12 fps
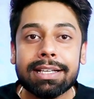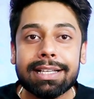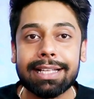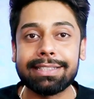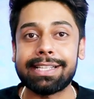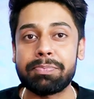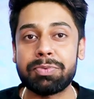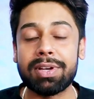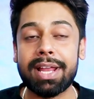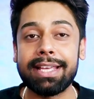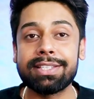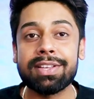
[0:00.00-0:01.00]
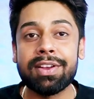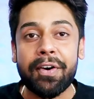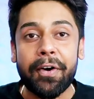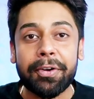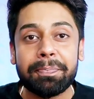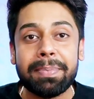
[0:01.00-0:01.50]
conceptualize,
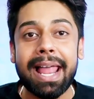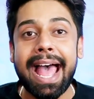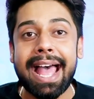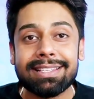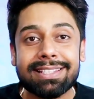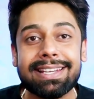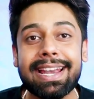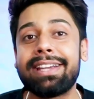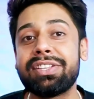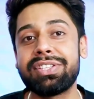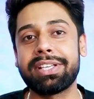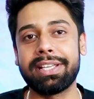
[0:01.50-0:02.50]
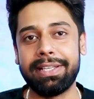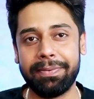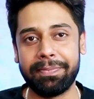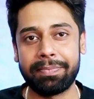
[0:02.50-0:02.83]
or plan strategically.